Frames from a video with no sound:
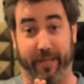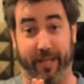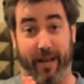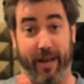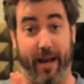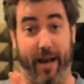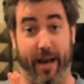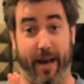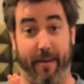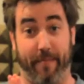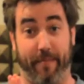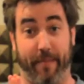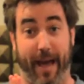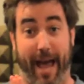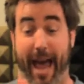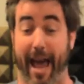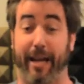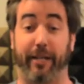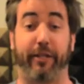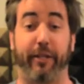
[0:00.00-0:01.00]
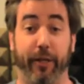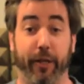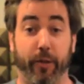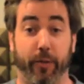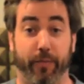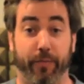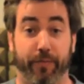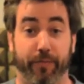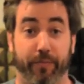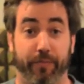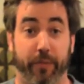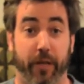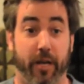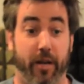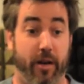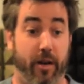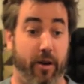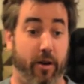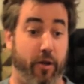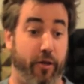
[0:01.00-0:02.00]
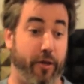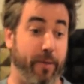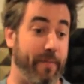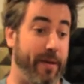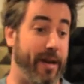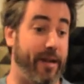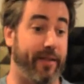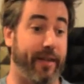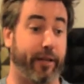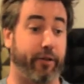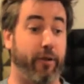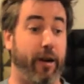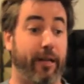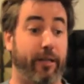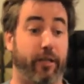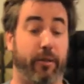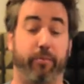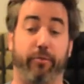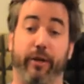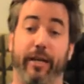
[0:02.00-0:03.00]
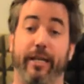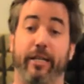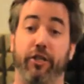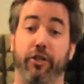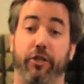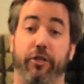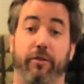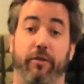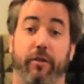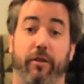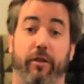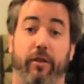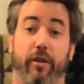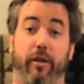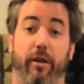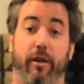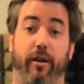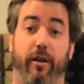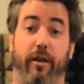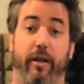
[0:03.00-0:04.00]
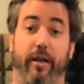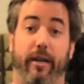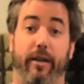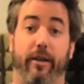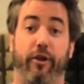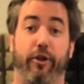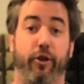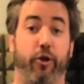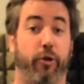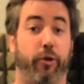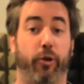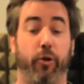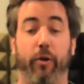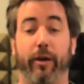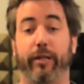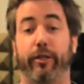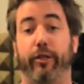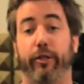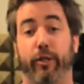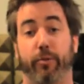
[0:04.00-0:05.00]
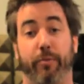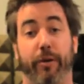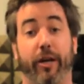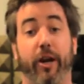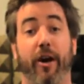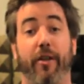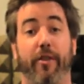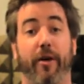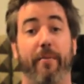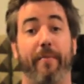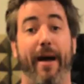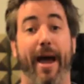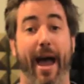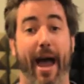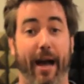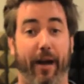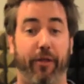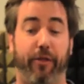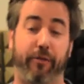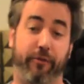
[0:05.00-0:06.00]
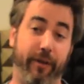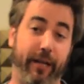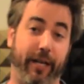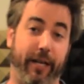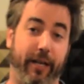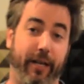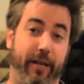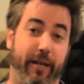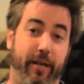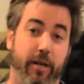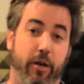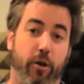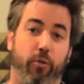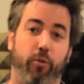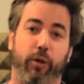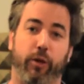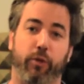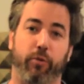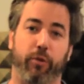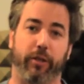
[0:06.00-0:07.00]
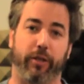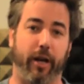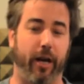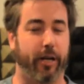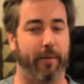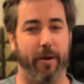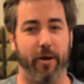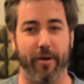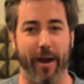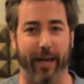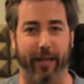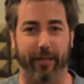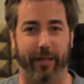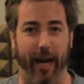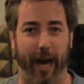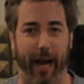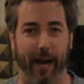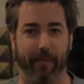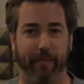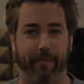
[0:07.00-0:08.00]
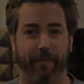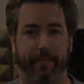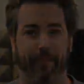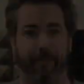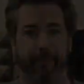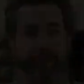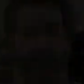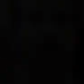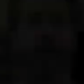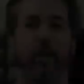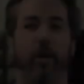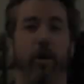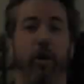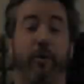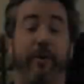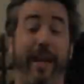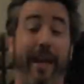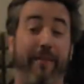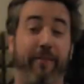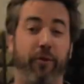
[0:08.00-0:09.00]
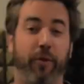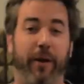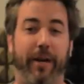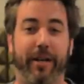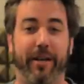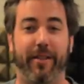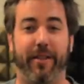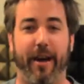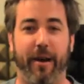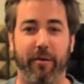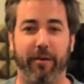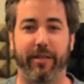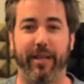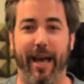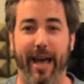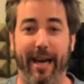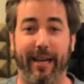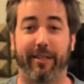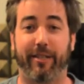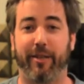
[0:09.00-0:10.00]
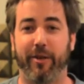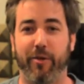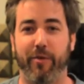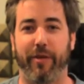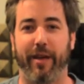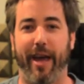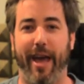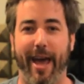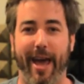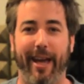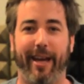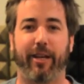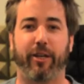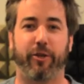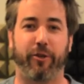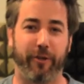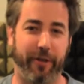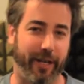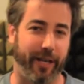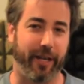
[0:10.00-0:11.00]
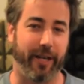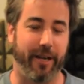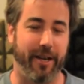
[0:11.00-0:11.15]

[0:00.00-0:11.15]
Act 2. The minute they cross the bridge, you're going to spring on them Act 3, which we'll talk about next time. Okay, everyone, that was Act 2, The Hang Tree.